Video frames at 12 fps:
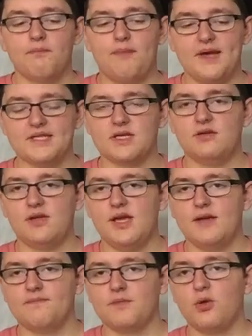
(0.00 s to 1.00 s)

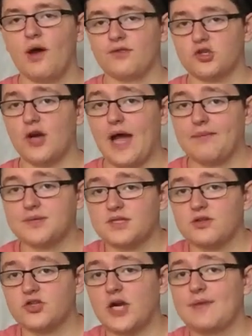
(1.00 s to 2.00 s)
Basically, you have the traps.
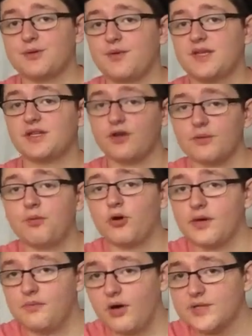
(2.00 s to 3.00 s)
The traps are basically your
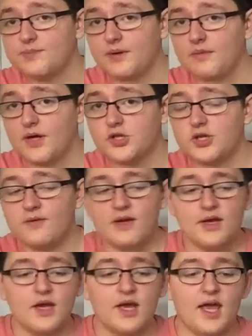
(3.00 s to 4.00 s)
Pokeballs, pretty much.
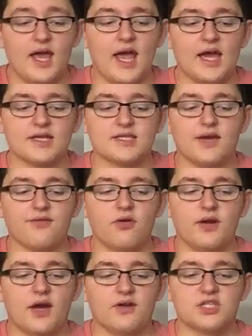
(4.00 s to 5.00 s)
And instead of
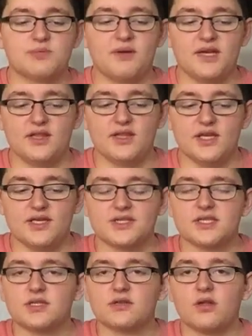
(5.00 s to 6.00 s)
going out and spinning
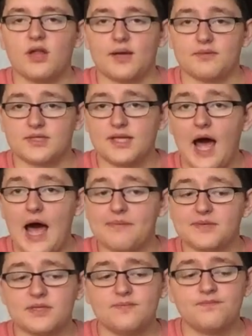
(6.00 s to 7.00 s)
these, like,
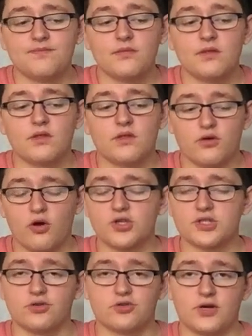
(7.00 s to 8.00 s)
stops, there are
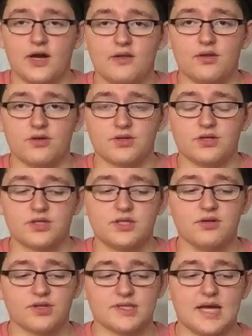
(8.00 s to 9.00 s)
still there's
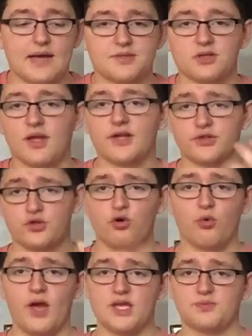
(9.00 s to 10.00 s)
still stops, or, like,
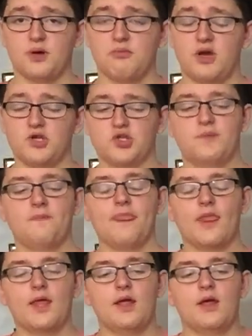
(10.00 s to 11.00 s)
doorways, pretty much.
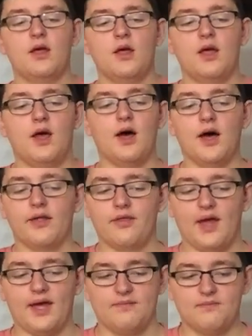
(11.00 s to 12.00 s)

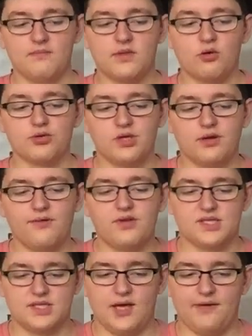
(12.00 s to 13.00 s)
They'll still give
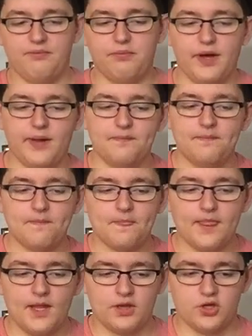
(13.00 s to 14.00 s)
you stuff, but
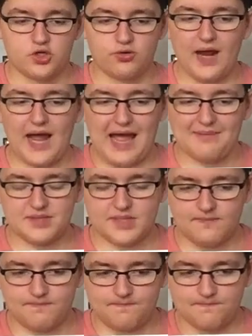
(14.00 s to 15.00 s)
the
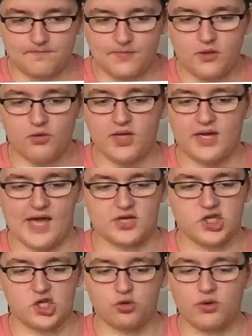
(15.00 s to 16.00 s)
traps, you can
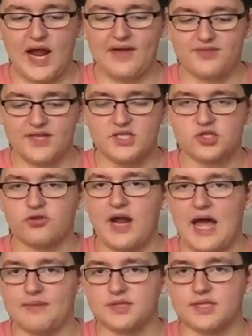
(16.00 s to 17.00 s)
actually craft these
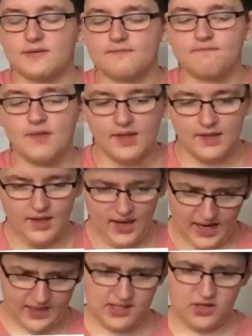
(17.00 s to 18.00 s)
traps.
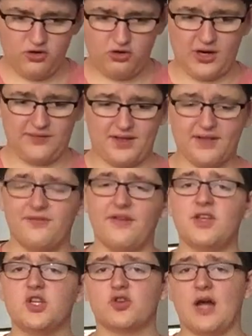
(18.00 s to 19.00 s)
I think you can craft like
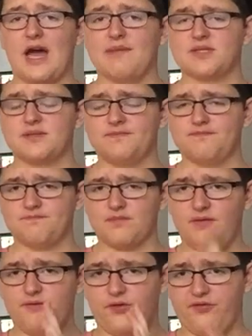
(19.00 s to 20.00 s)
50 traps
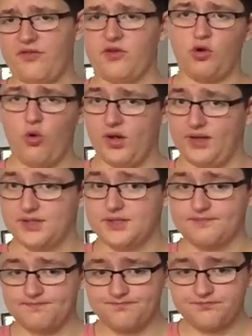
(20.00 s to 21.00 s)
for 50 coins.